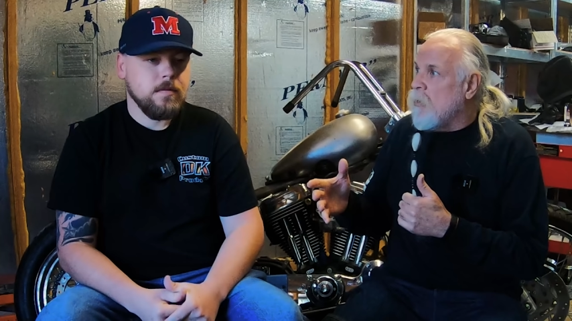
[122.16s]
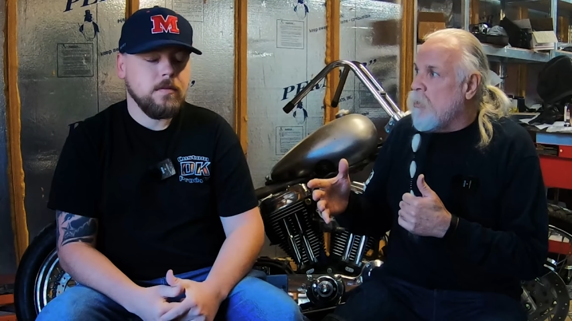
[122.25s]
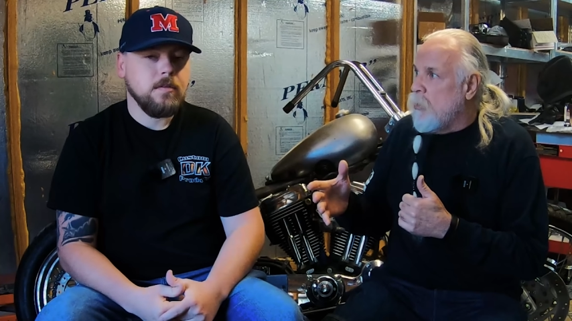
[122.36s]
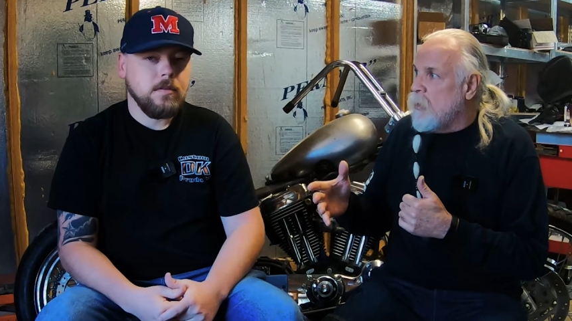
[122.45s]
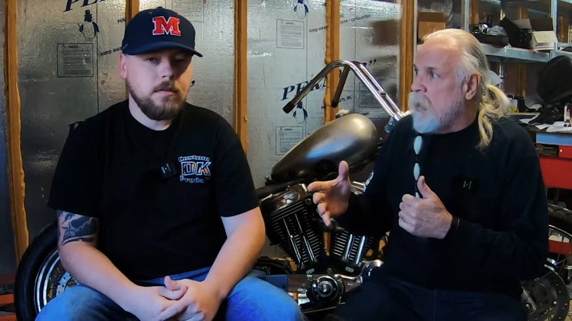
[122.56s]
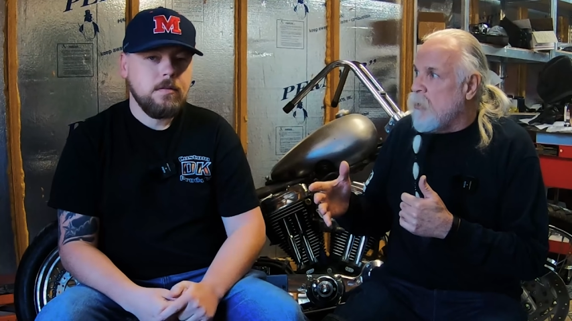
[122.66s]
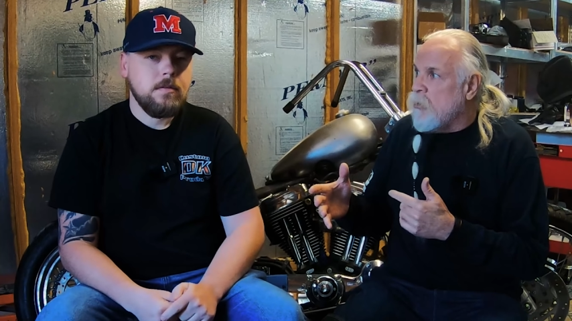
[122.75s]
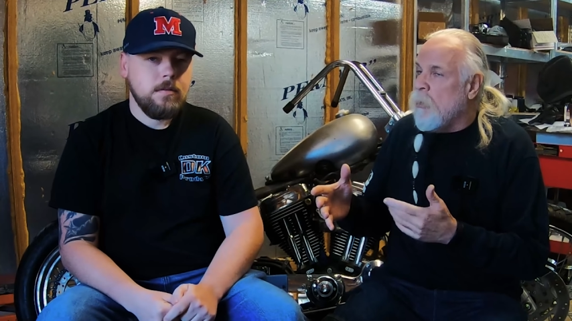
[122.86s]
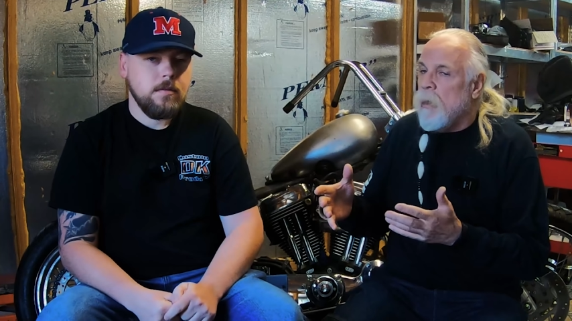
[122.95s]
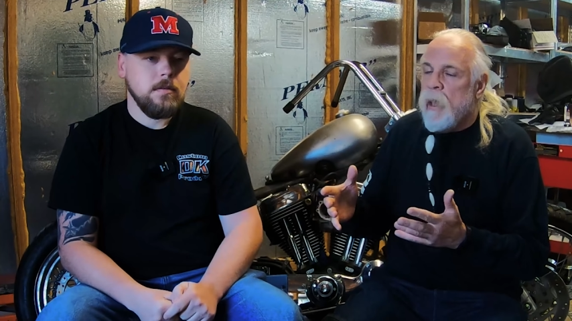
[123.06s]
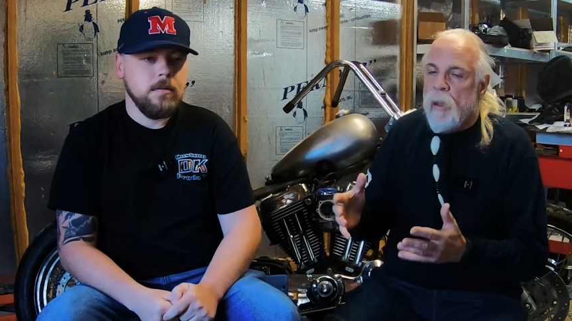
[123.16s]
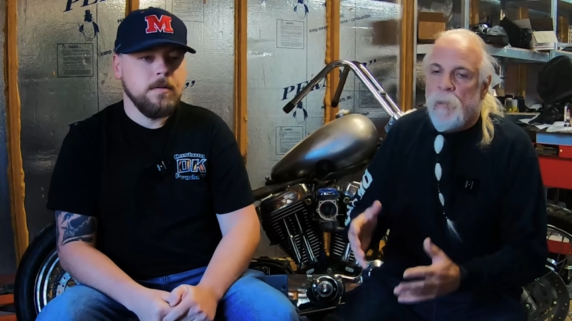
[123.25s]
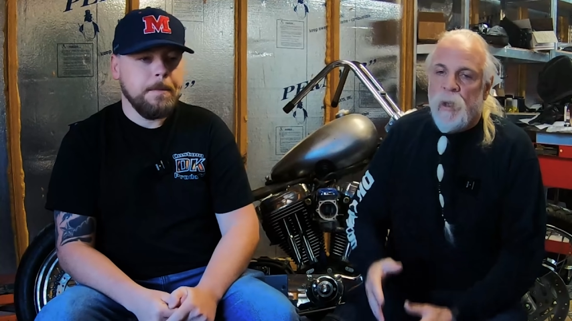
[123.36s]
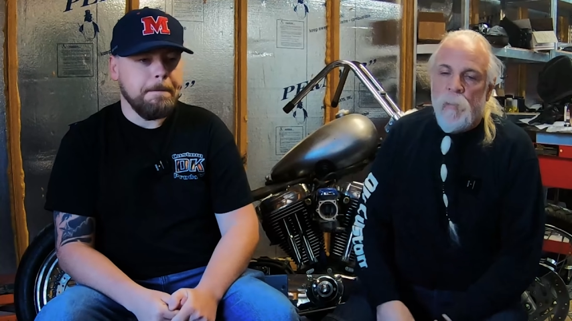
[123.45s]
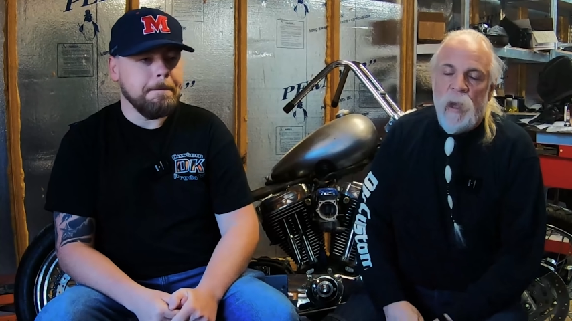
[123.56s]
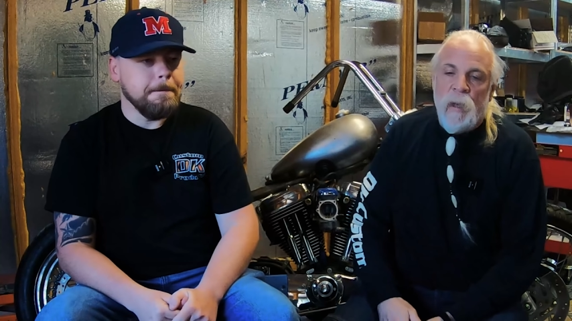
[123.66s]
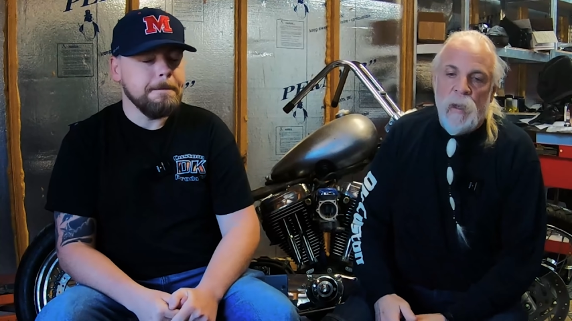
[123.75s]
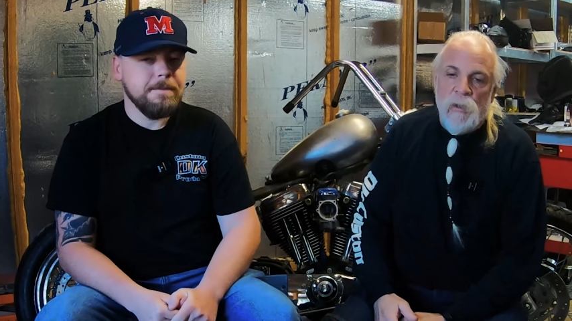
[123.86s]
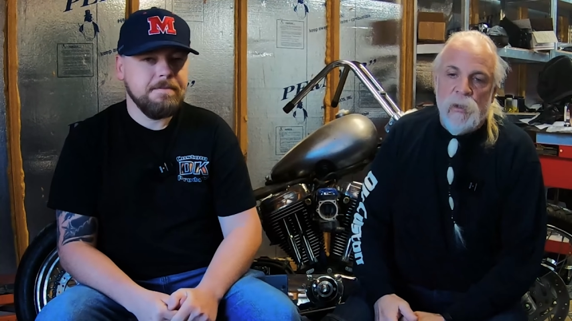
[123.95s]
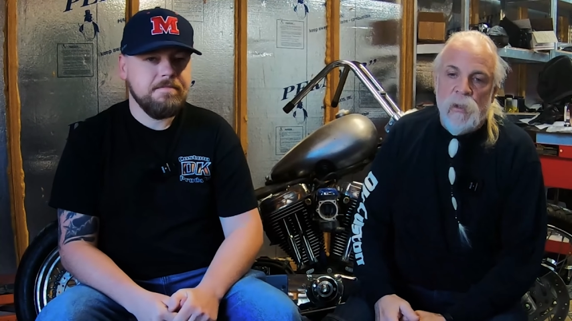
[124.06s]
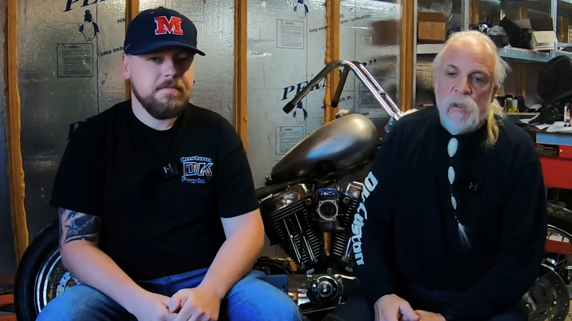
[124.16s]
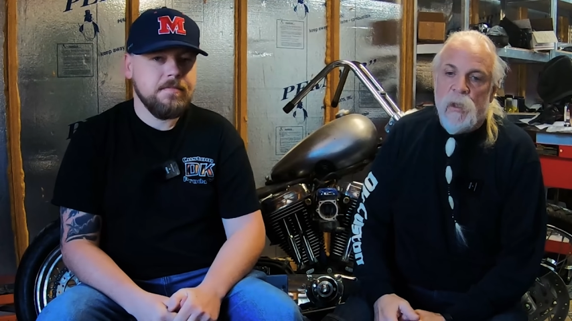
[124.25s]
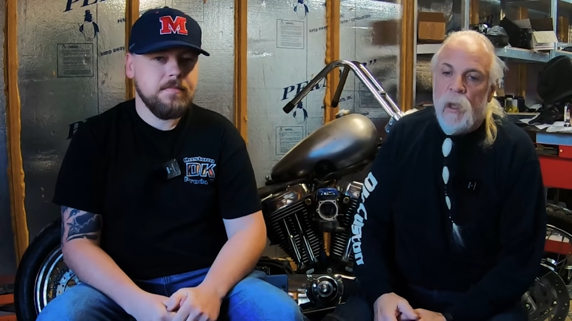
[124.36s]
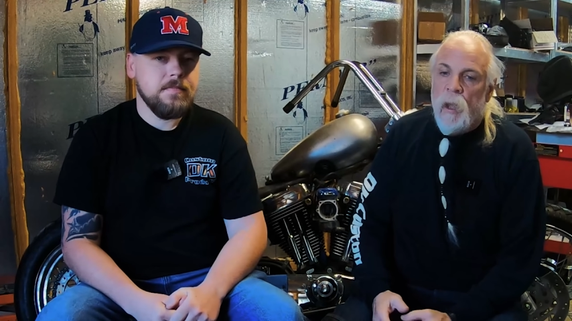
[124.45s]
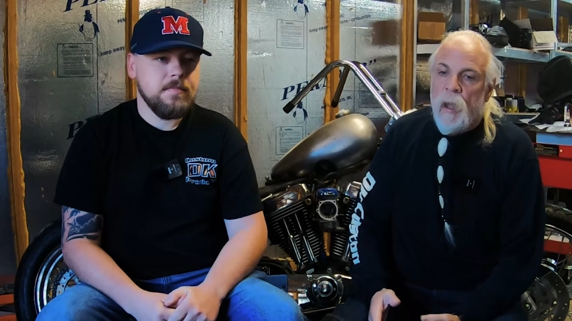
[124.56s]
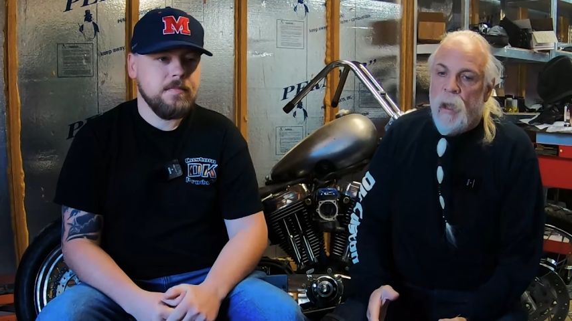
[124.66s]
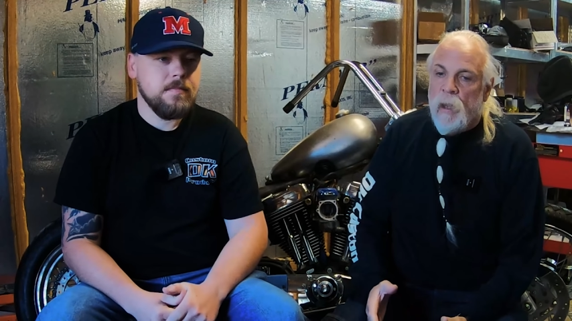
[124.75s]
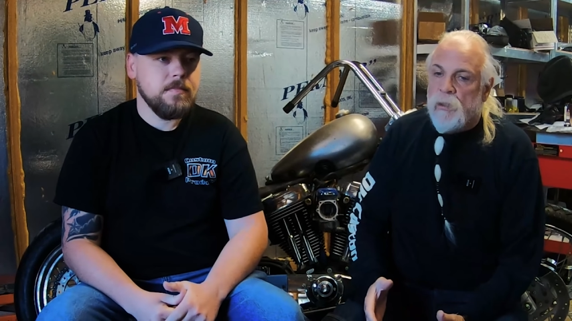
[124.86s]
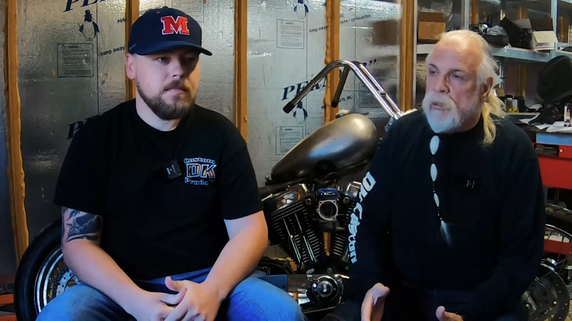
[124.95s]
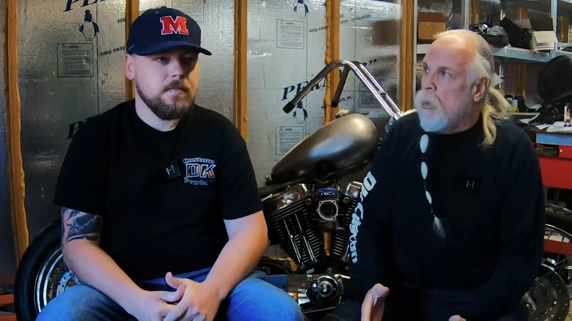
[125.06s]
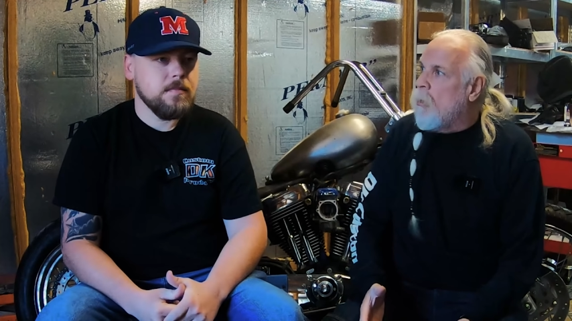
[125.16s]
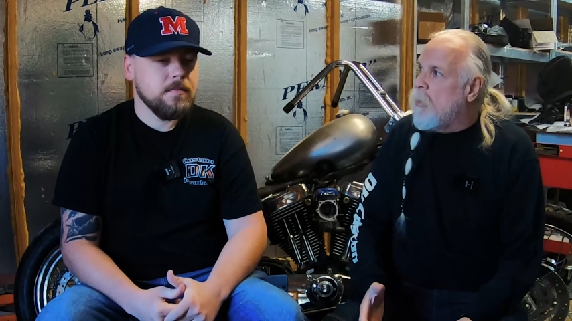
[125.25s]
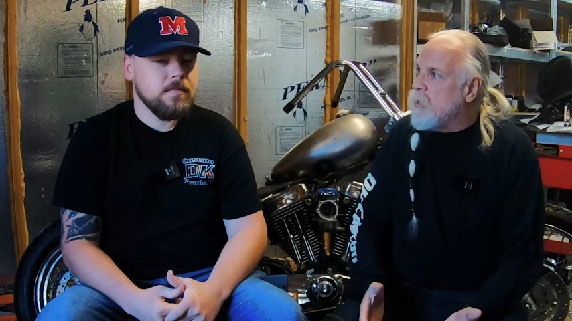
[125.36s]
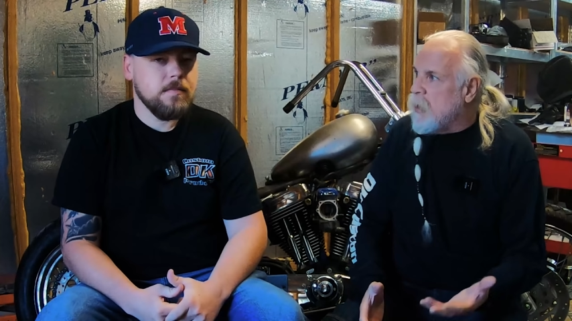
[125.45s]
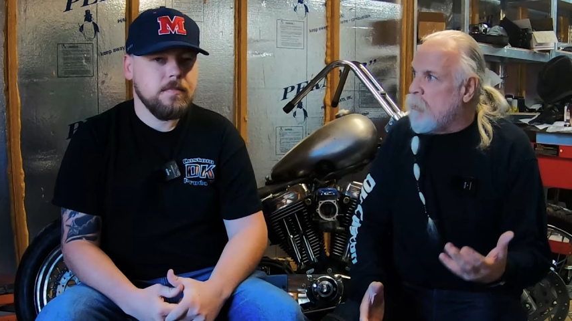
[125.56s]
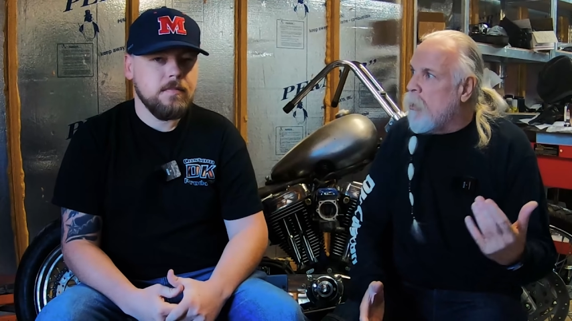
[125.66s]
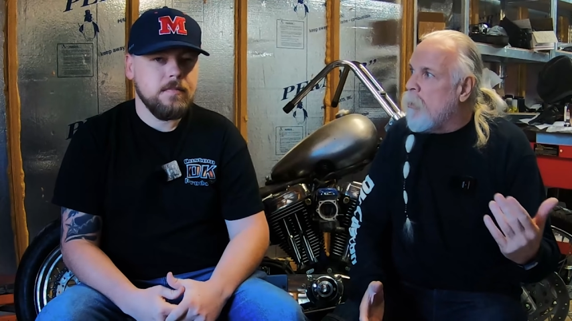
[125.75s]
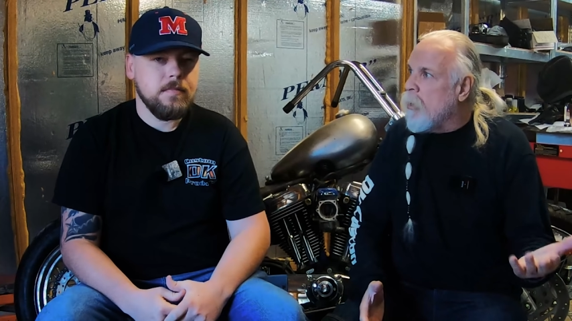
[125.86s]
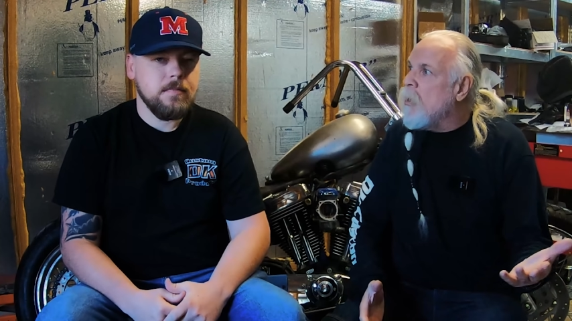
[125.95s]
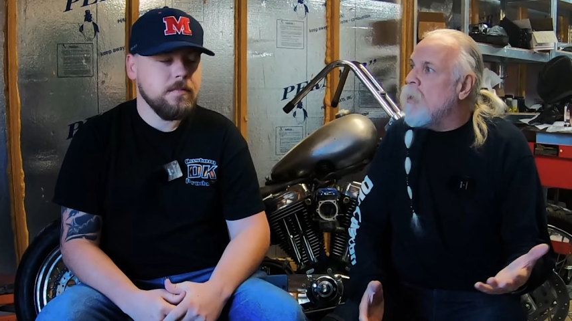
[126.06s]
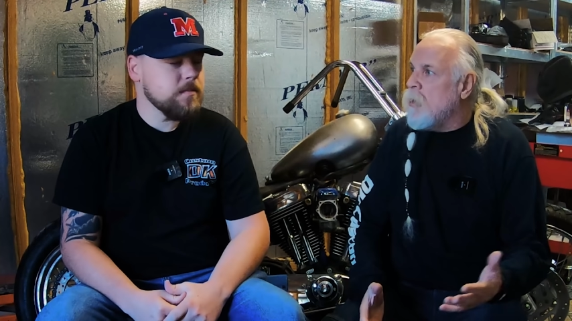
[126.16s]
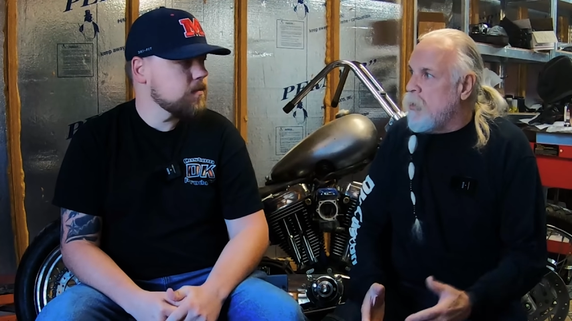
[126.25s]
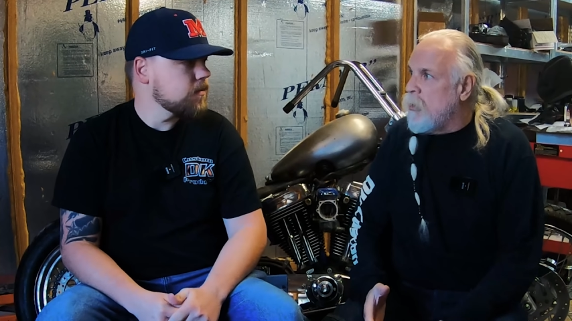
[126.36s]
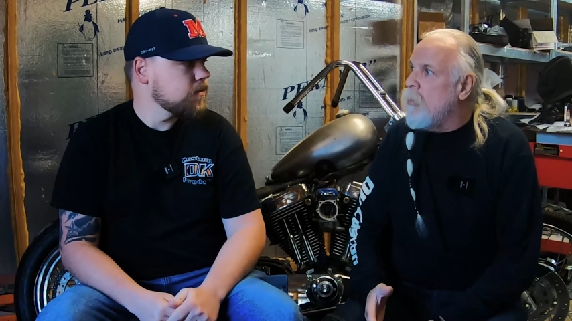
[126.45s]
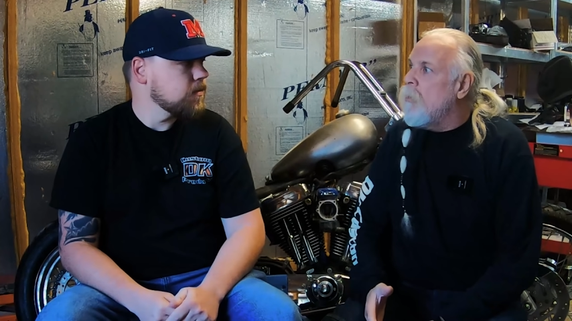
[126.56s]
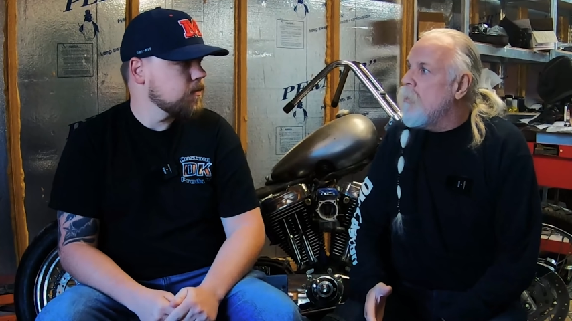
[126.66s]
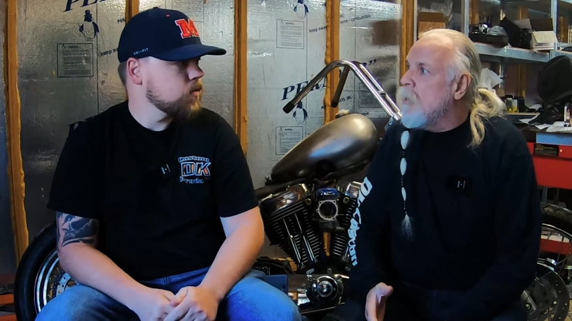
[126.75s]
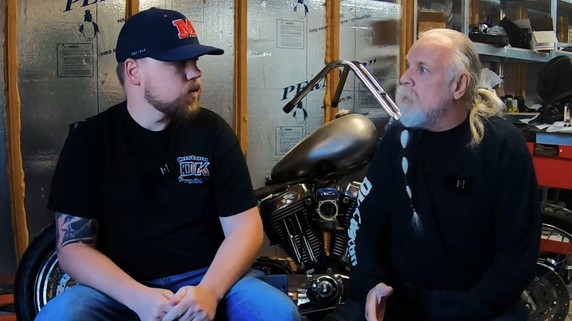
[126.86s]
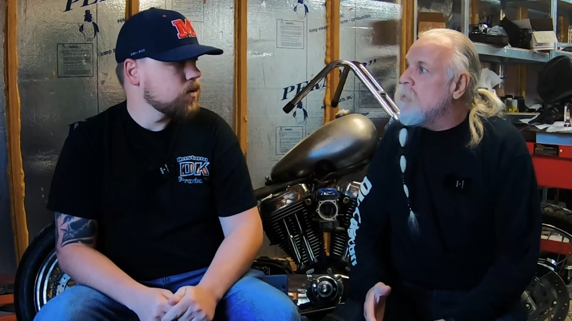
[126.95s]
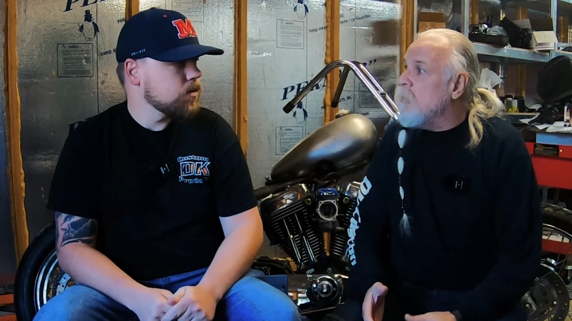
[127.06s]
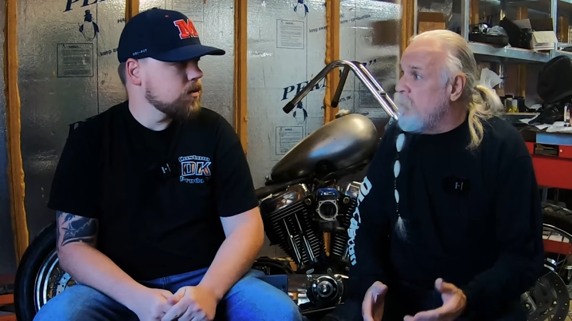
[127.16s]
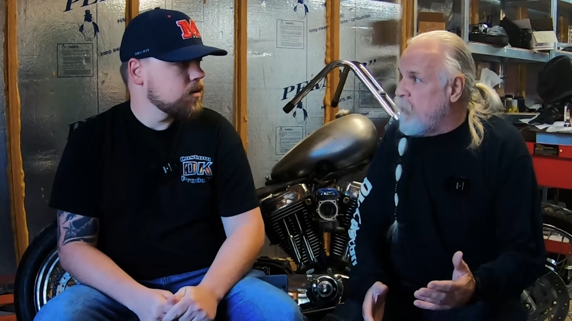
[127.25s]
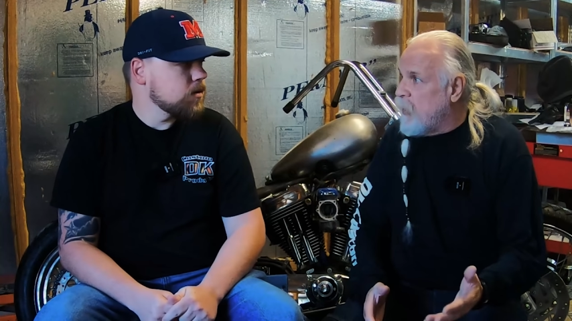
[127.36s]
Speaker 1: to cool down your Twin Cam and M8 engines, and so we said, well, we're going to do some